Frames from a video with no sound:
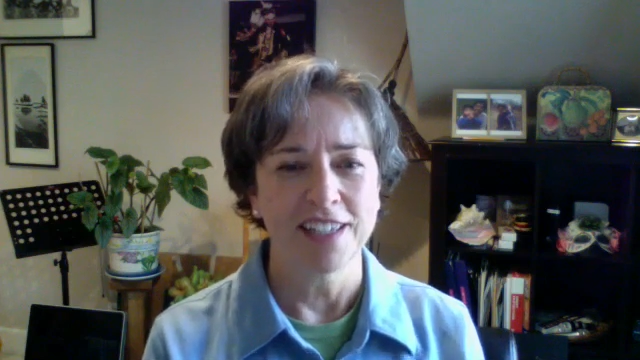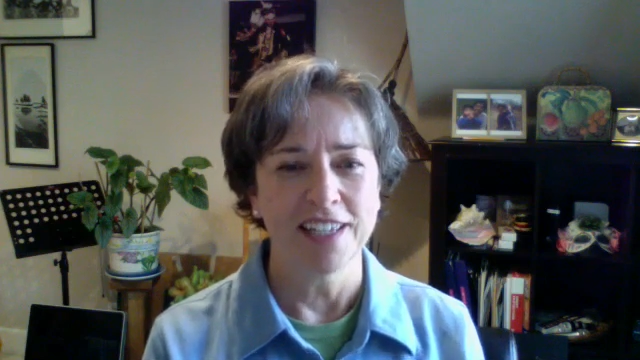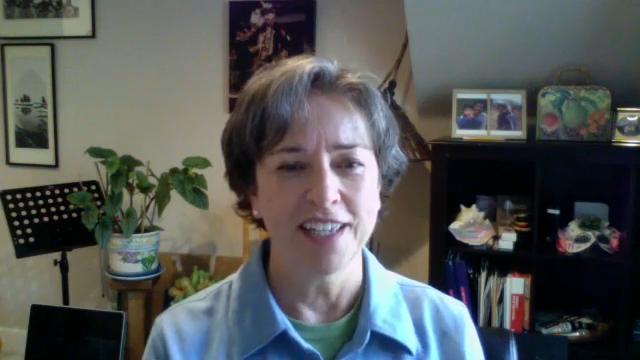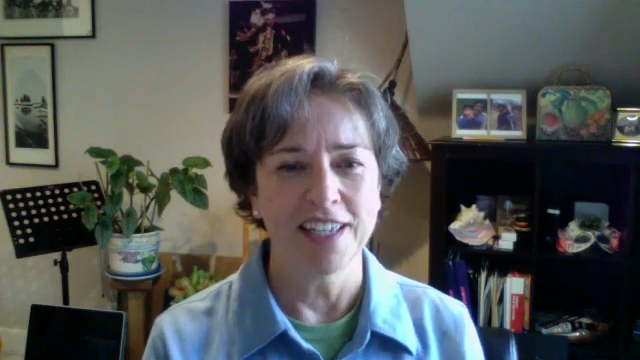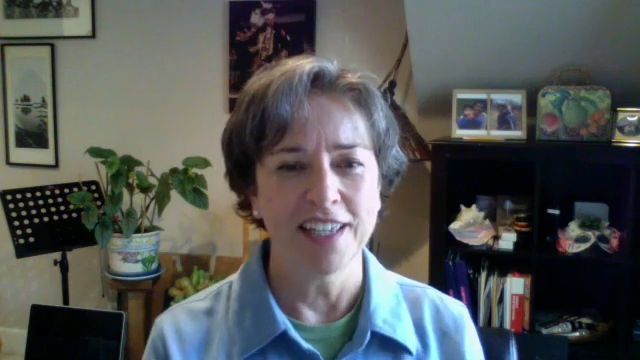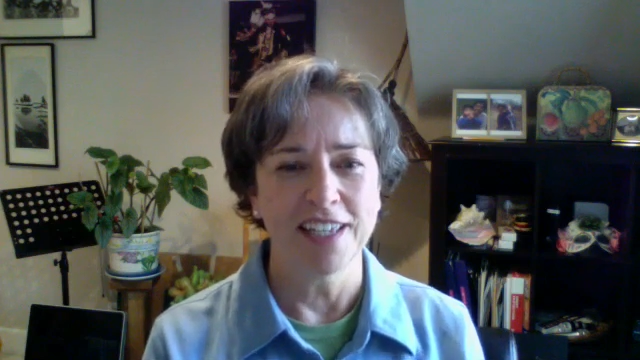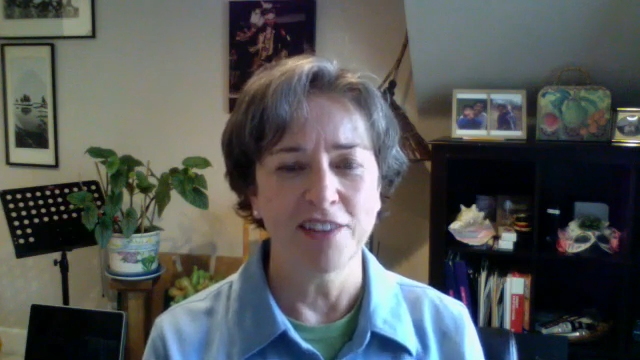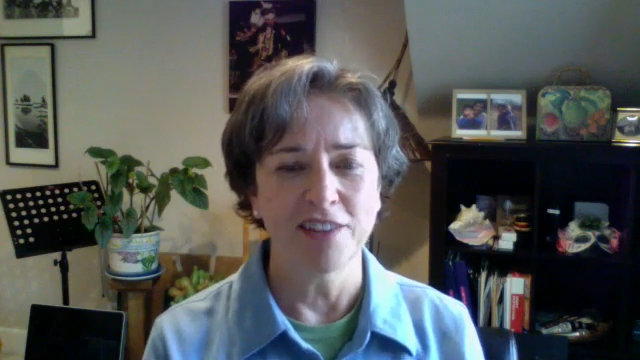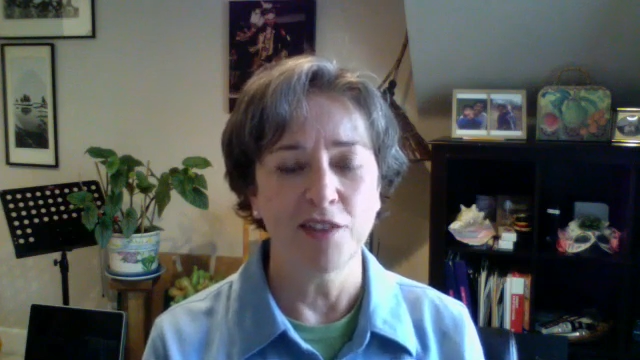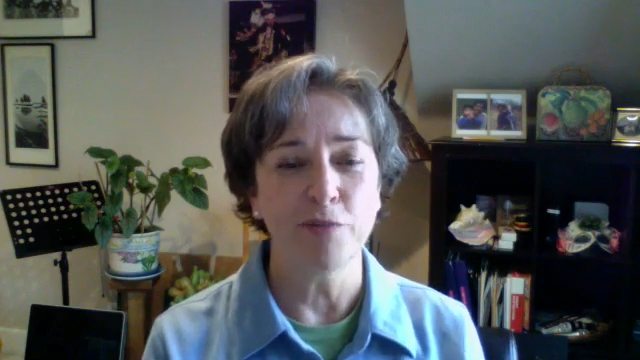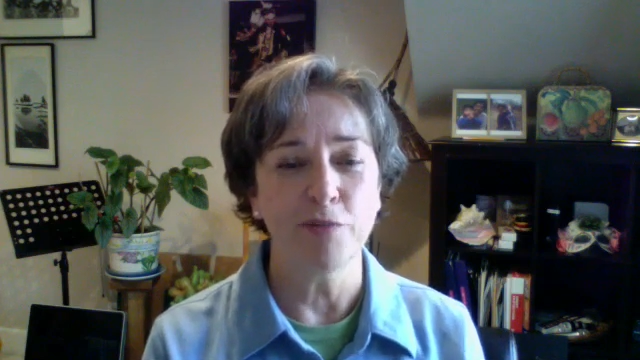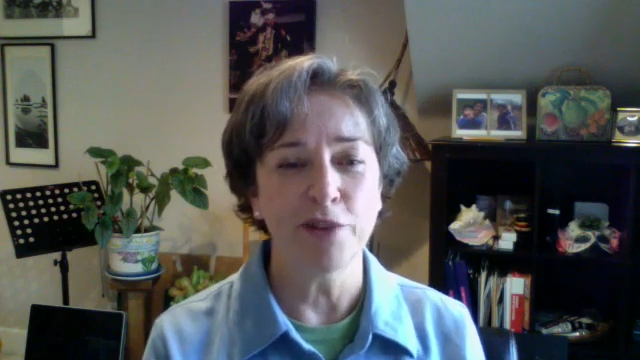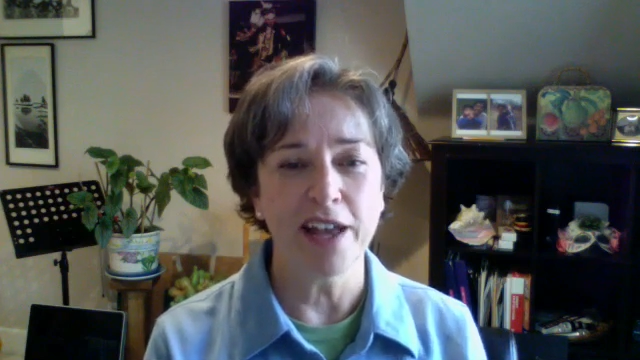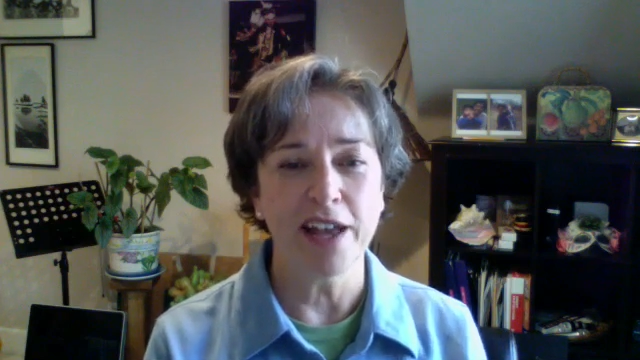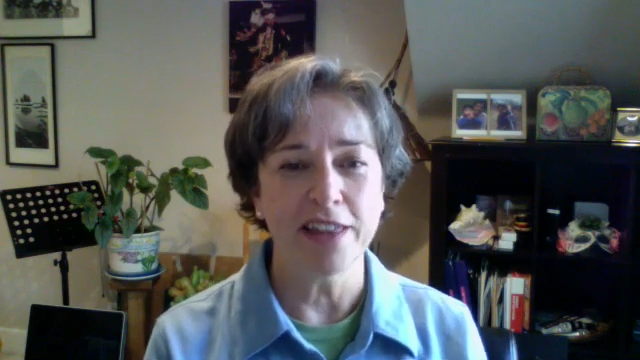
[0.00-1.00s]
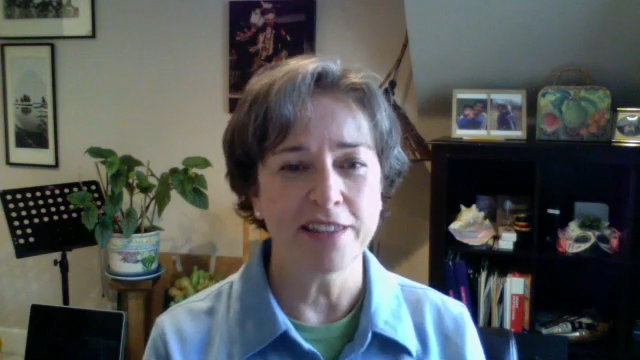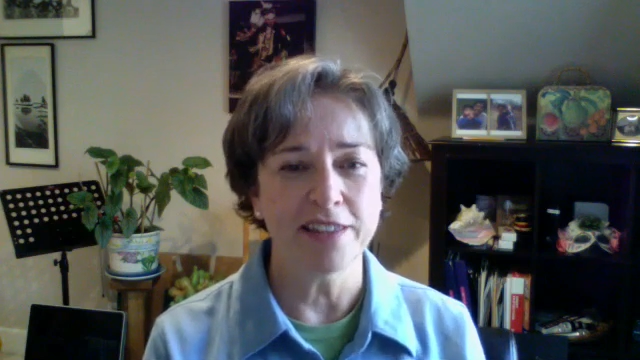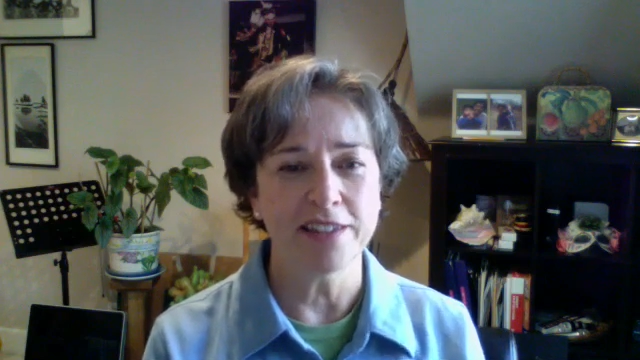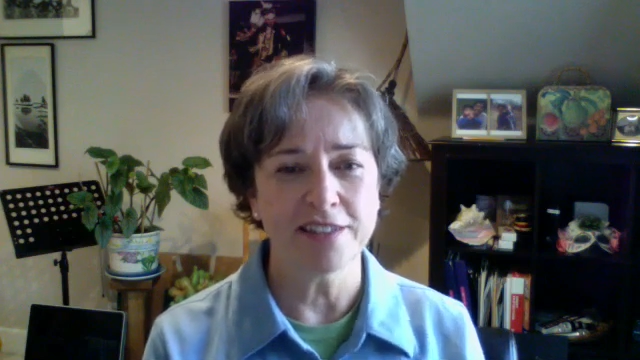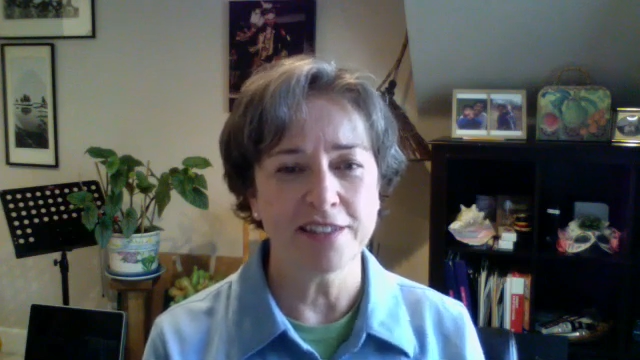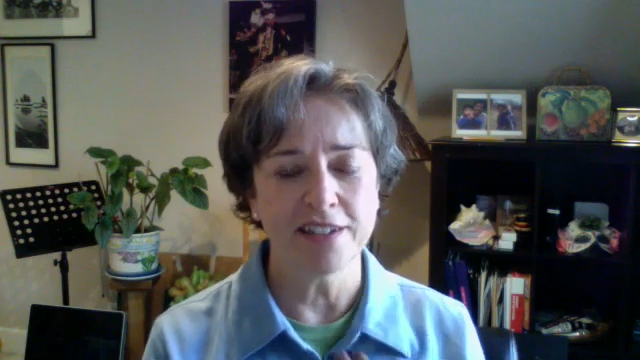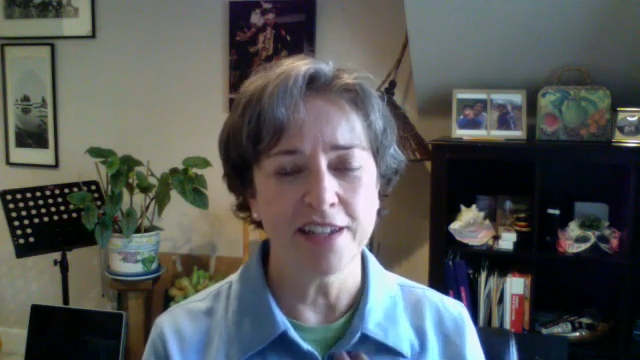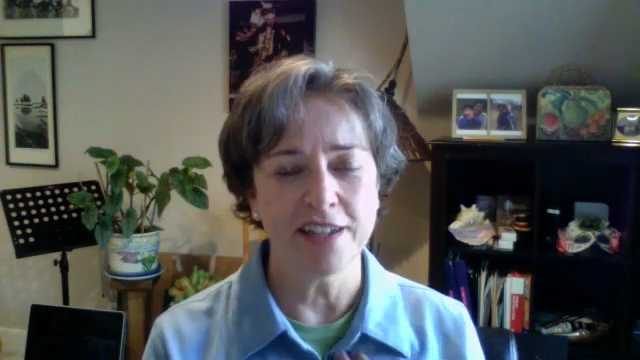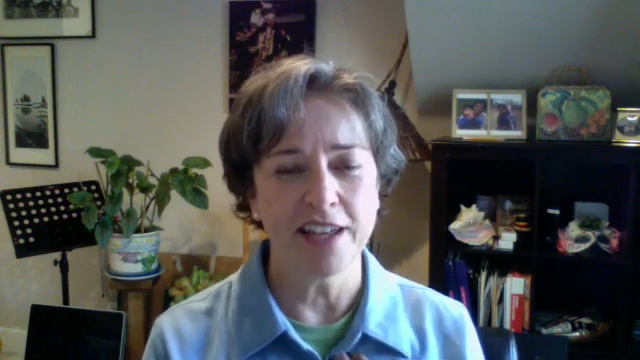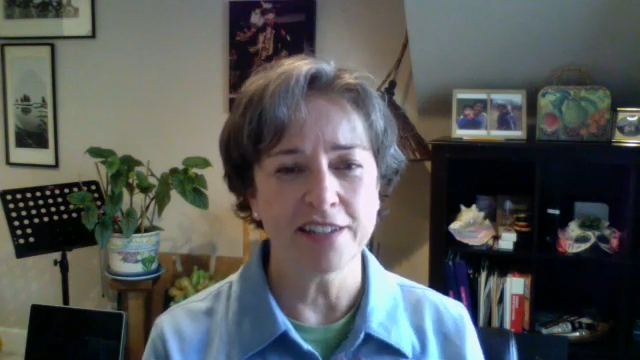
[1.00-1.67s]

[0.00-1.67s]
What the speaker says: and the breath is an